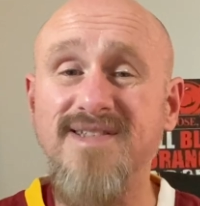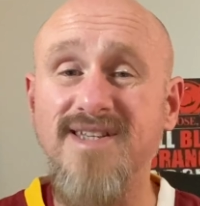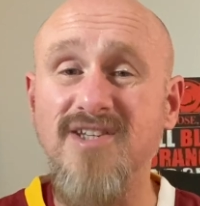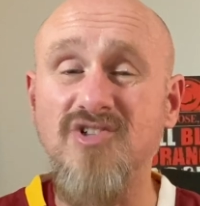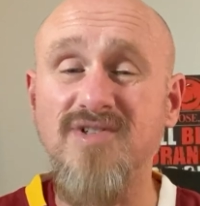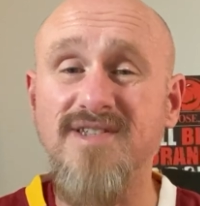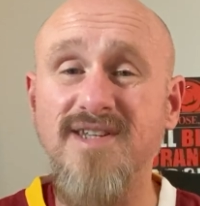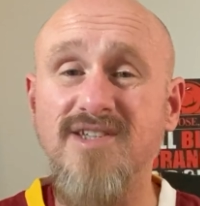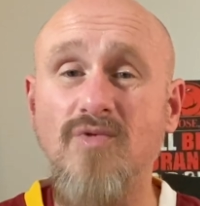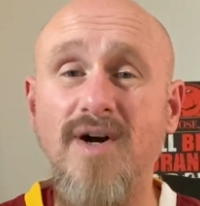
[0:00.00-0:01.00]

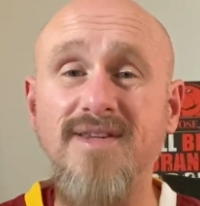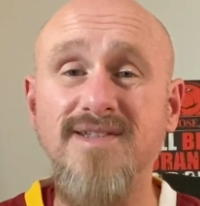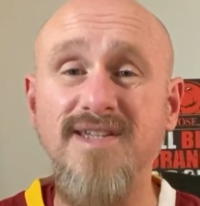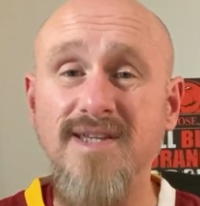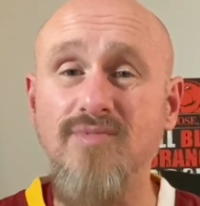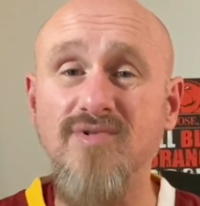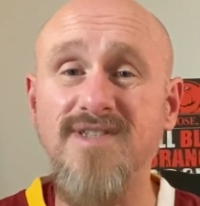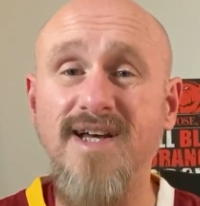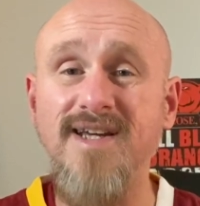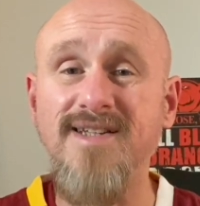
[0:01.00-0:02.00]
interested to go on the Temu
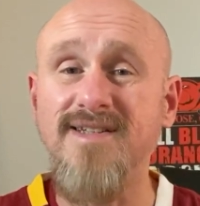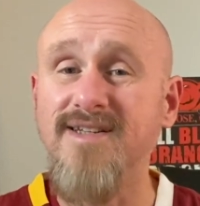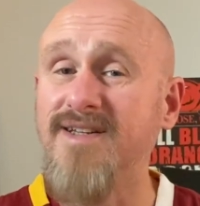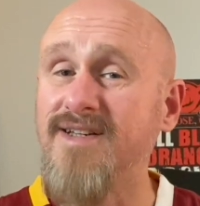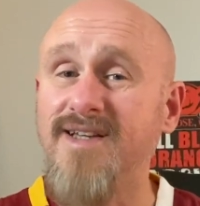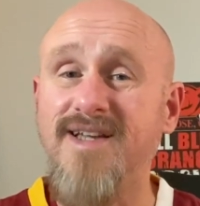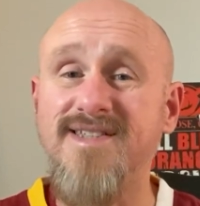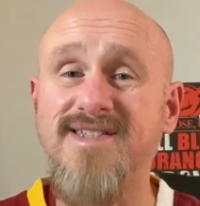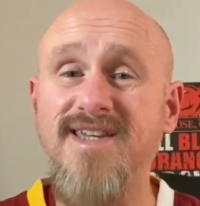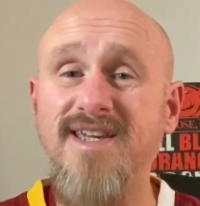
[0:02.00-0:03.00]
site,
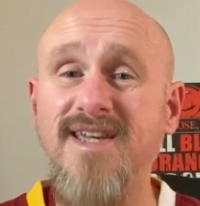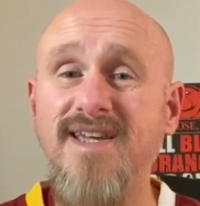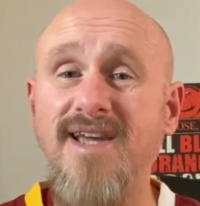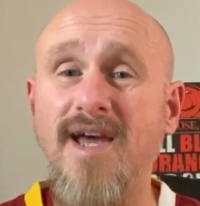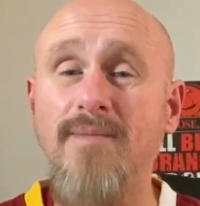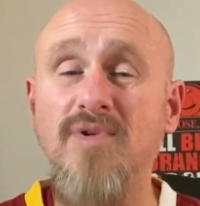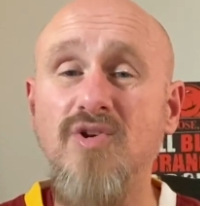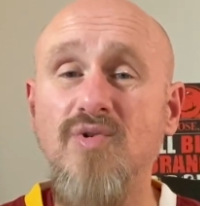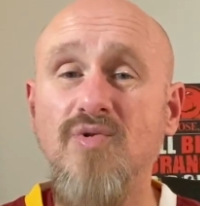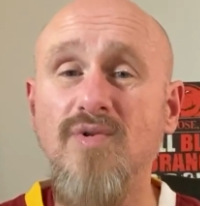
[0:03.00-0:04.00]
it's
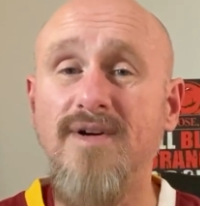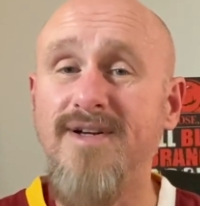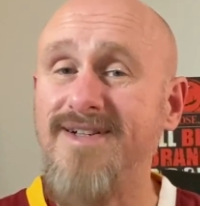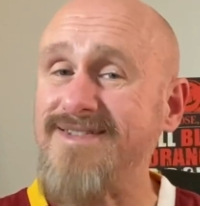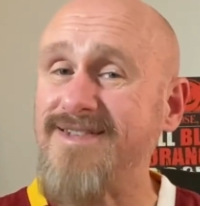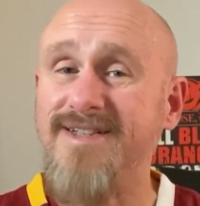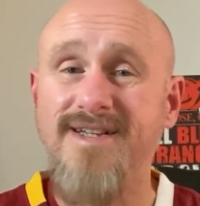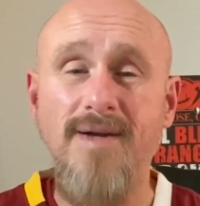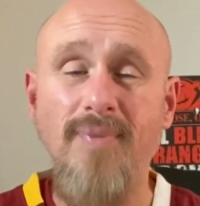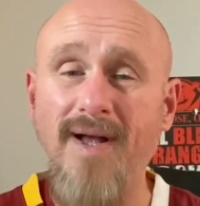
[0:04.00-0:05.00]
Temu,
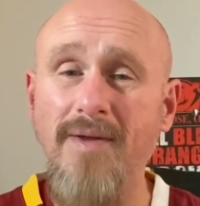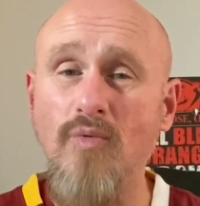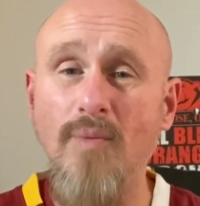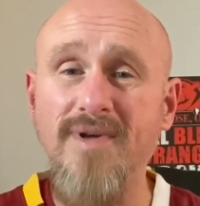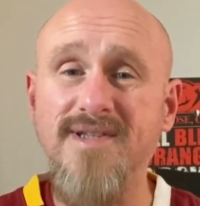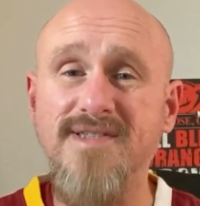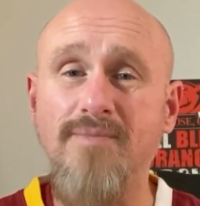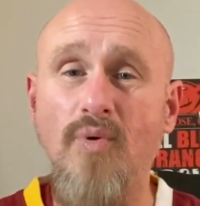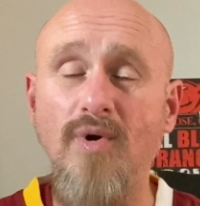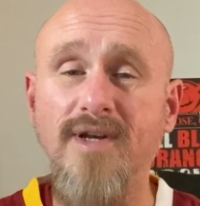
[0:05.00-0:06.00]
you probably won't be
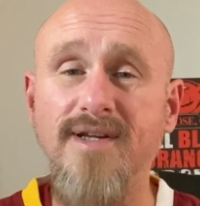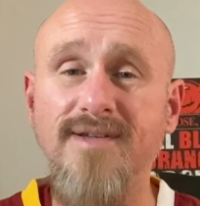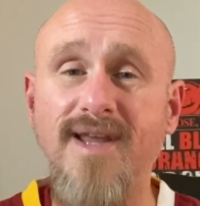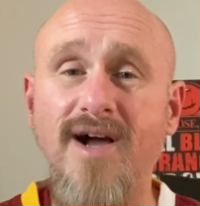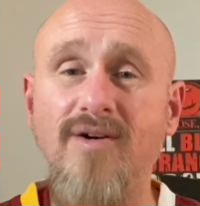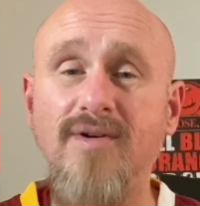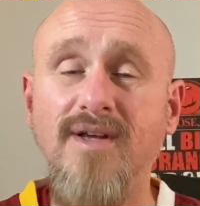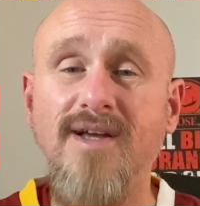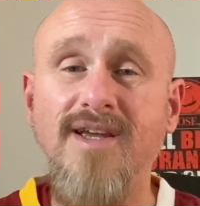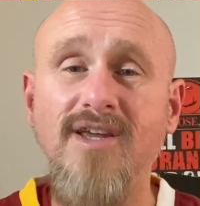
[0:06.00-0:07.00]
disappointed. Now,
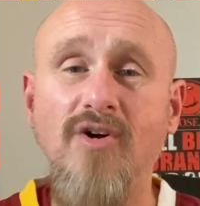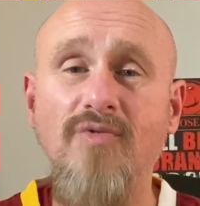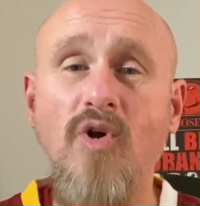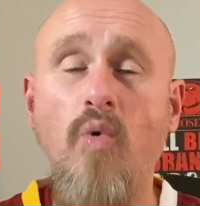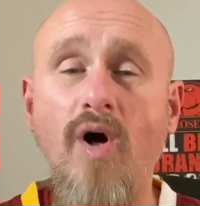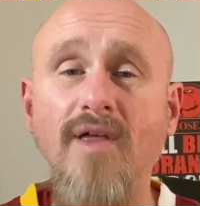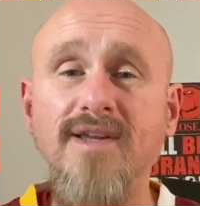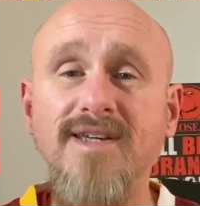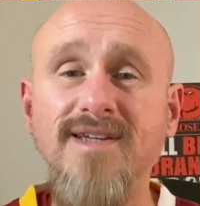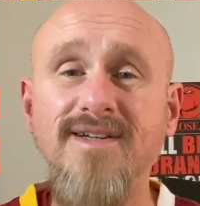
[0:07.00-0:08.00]
the
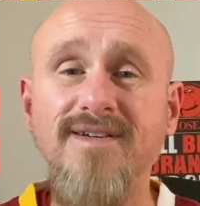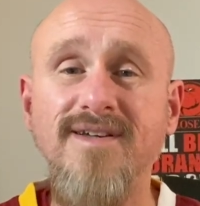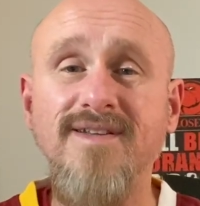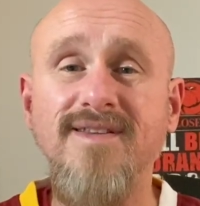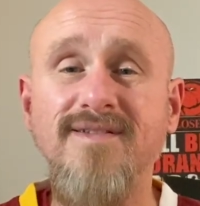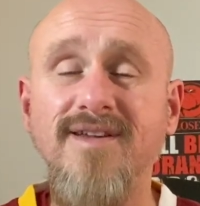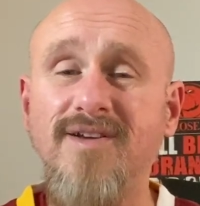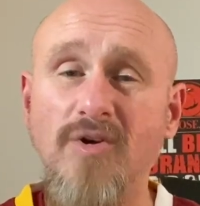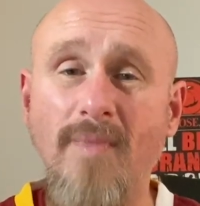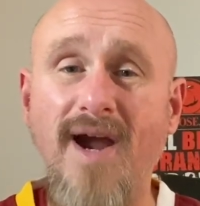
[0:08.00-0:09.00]
quality,
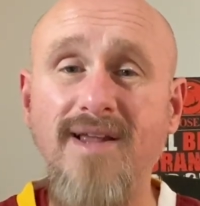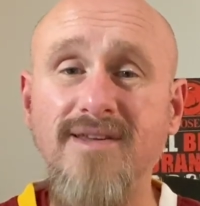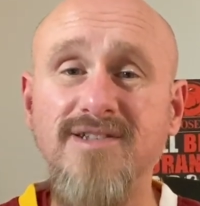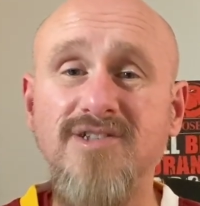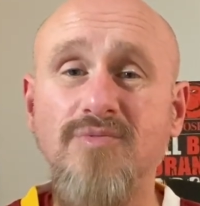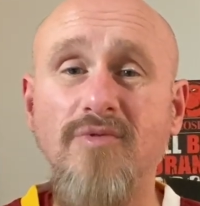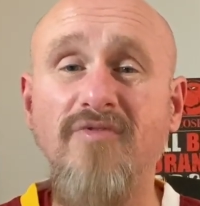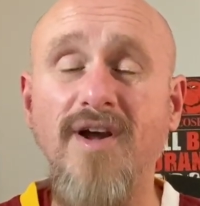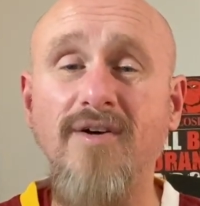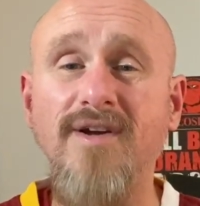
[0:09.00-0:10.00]
your mileage will
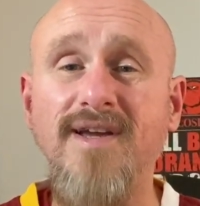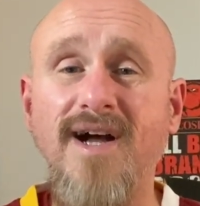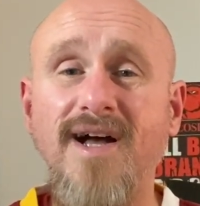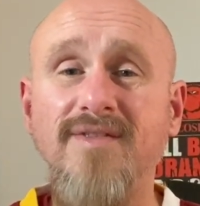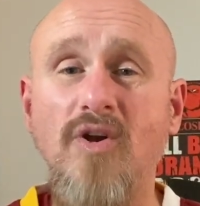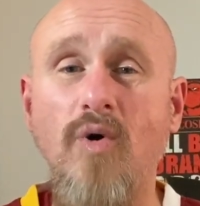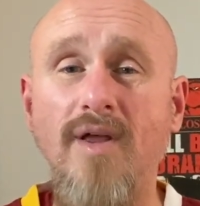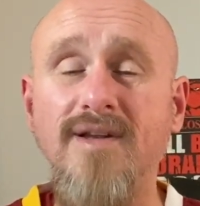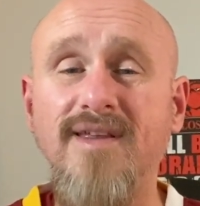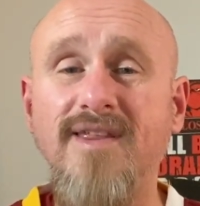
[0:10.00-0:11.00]
vary on the
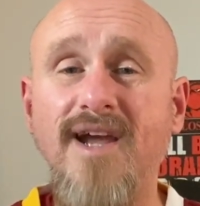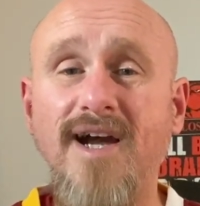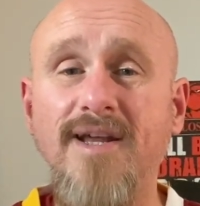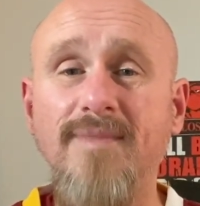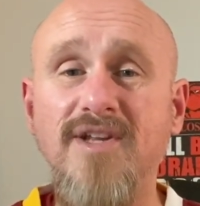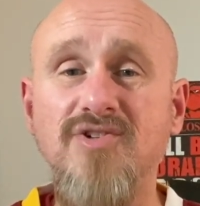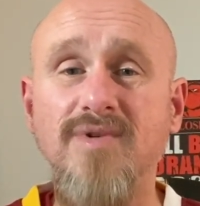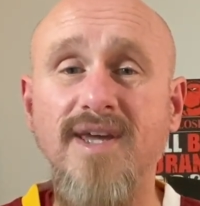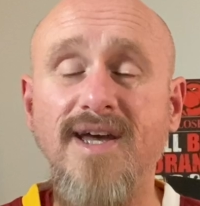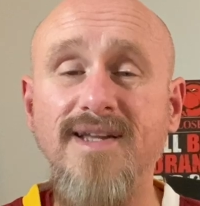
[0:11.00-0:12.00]
quality of the item that you
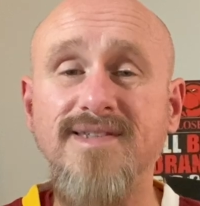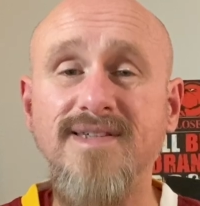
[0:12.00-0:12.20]
get,